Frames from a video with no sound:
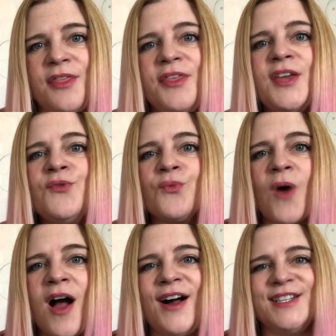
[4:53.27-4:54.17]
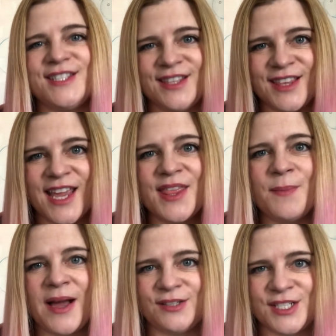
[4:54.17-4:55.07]
thin rods and lay
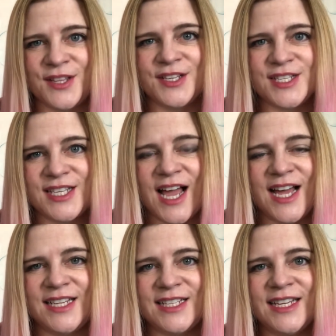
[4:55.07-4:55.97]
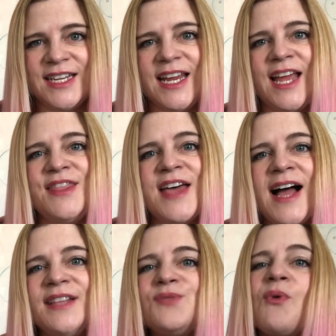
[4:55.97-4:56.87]
them out into the sun, And
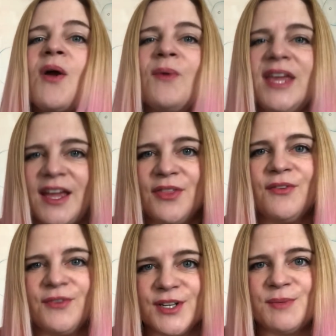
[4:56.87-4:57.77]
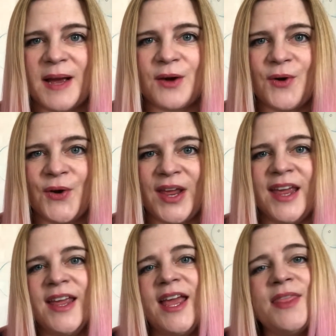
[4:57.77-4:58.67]
that's where we get the first
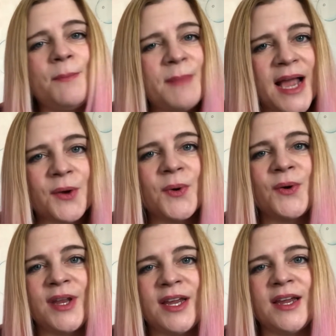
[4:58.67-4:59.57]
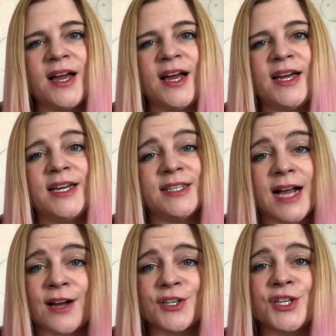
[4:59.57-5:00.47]
macaroni. And then macaroni,
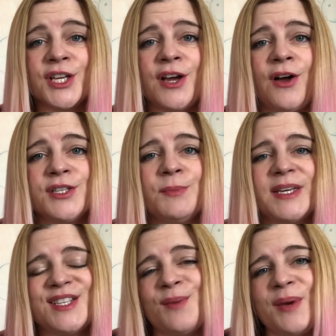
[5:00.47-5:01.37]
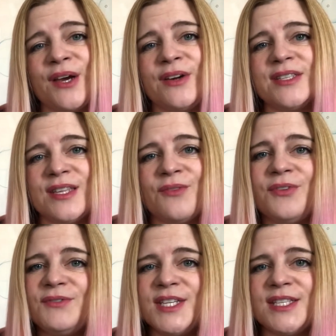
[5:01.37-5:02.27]
it actually also makes an appearance in the
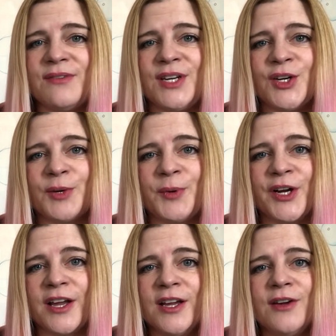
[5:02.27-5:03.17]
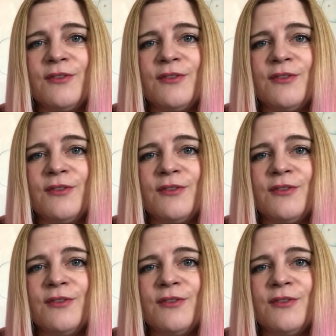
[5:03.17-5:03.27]
1570 cookbook